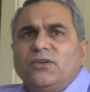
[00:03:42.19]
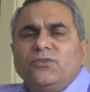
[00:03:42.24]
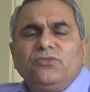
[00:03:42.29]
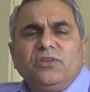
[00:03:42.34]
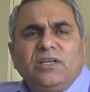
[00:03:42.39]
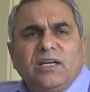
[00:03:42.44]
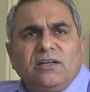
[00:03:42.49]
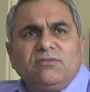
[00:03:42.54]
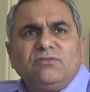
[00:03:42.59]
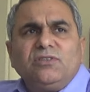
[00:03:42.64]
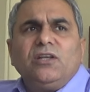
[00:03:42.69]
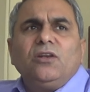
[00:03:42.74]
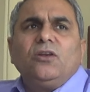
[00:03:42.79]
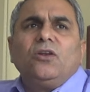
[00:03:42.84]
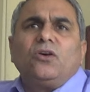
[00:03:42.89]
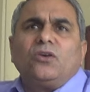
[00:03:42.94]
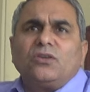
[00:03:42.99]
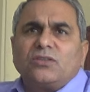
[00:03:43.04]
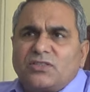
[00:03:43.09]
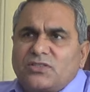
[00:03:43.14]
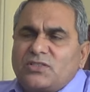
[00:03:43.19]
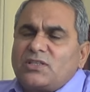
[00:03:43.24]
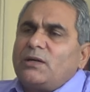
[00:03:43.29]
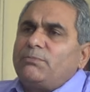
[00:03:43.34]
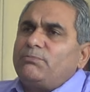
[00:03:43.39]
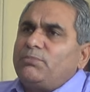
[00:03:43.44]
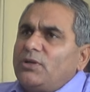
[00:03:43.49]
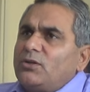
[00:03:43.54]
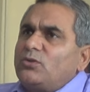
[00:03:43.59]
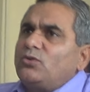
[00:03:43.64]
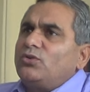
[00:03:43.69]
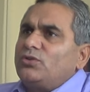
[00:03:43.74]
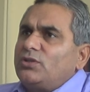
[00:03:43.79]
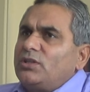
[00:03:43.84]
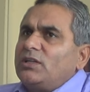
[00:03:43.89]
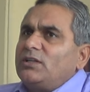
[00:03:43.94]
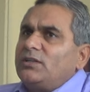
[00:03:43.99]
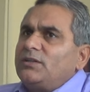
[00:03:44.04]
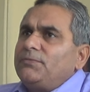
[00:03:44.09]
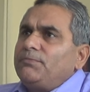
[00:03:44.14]
we have the long staple
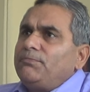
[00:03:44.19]
cotton.